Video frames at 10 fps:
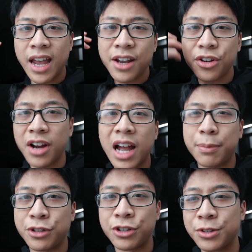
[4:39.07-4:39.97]
and your
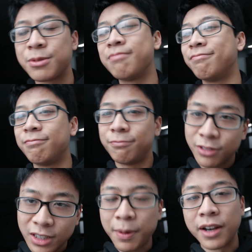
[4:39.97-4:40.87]
apertures,
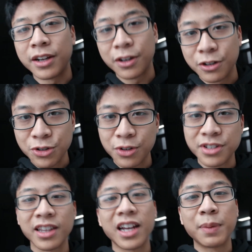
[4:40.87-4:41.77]
depending on your
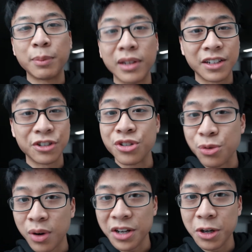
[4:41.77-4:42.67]
choice. A lot of people like to
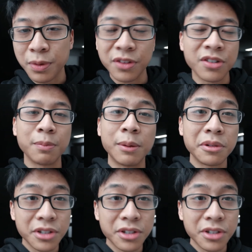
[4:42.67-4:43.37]
shoot wide open, some people